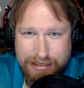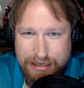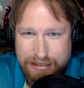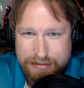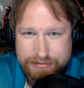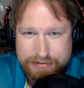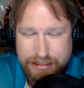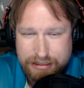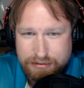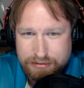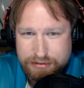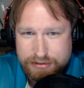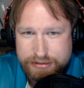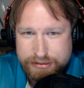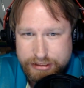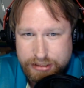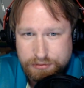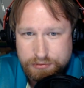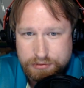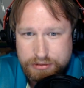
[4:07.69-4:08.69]
out there in
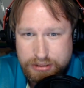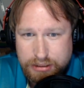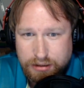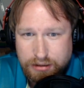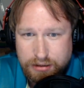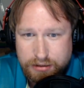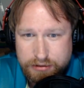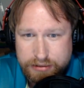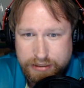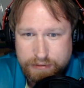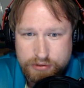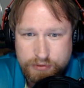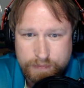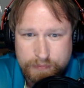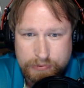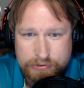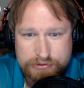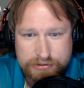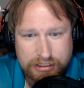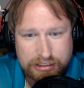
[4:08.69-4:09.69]
Utah that was
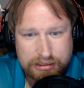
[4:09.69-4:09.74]
supposed to